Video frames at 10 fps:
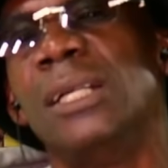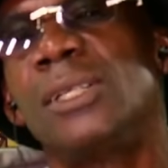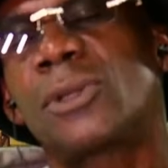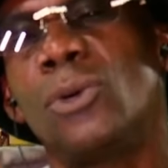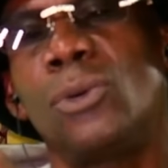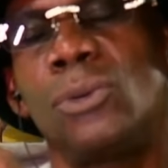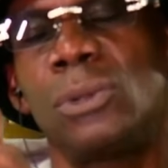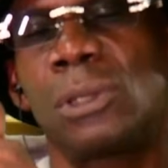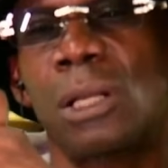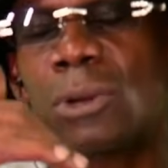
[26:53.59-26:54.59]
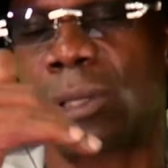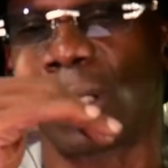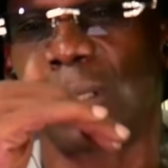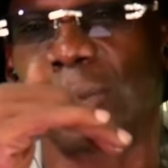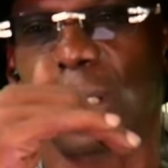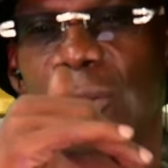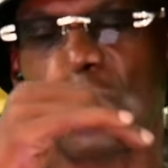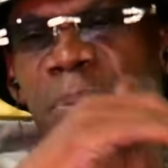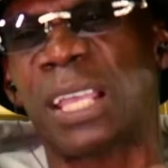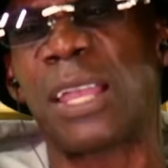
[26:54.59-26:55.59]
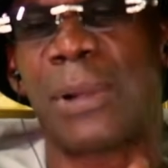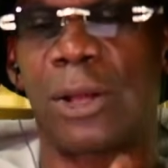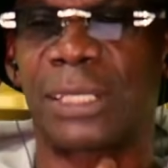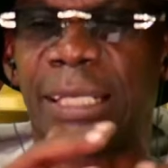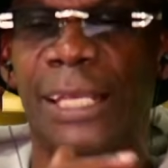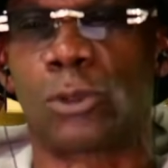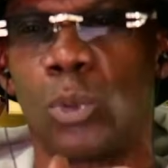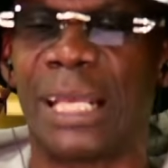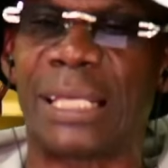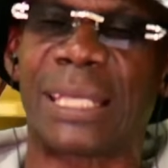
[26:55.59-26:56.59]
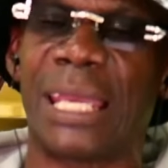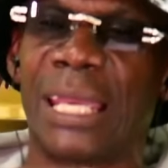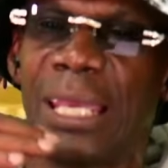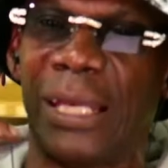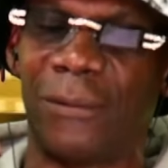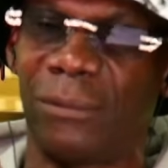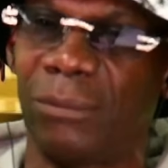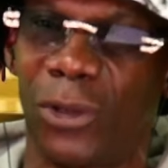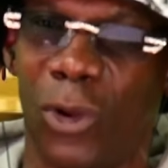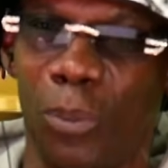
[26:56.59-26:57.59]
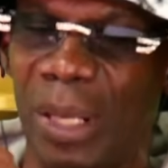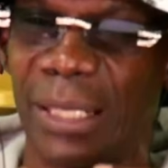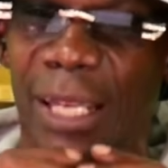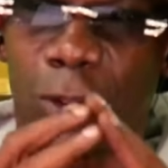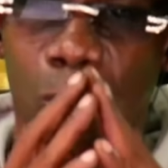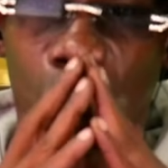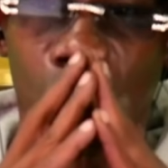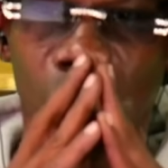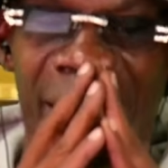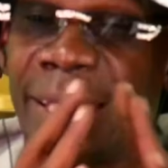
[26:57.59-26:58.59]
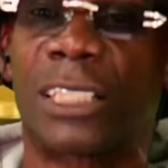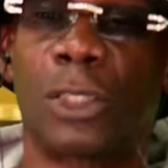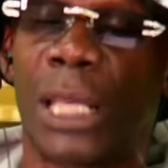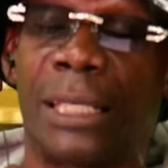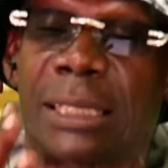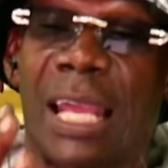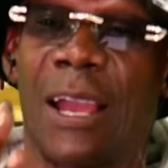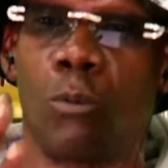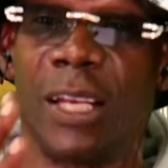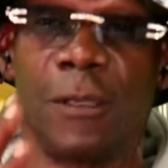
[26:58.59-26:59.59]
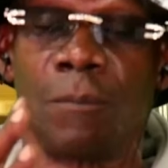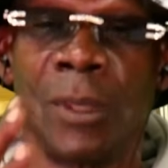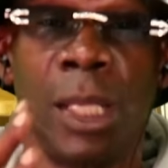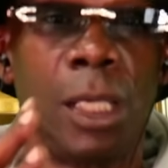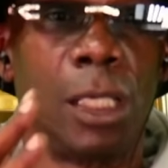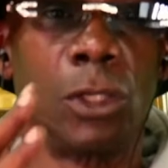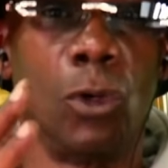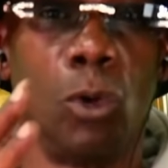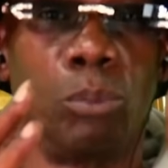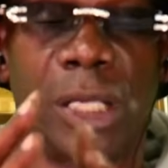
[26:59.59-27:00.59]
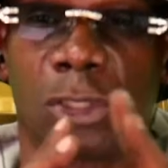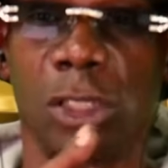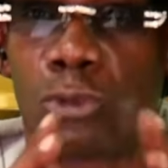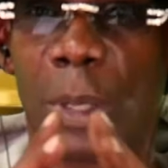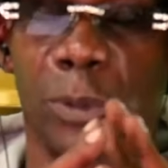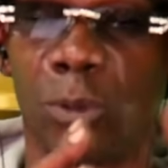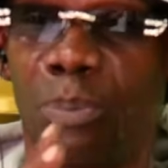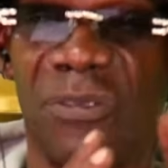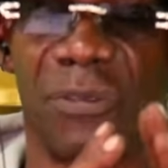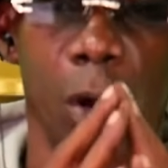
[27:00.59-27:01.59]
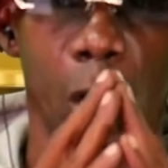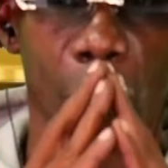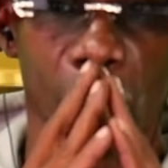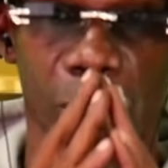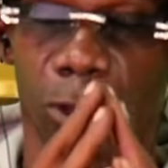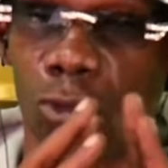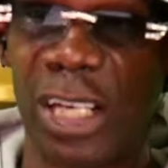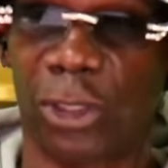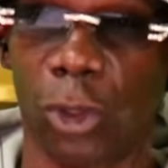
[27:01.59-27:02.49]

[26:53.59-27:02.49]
So the the, the, the Crips came out there, they doing their thing, and you know, being that dude, and this is at the time when, you know, Bloods and Crips was beefing hard on the streets.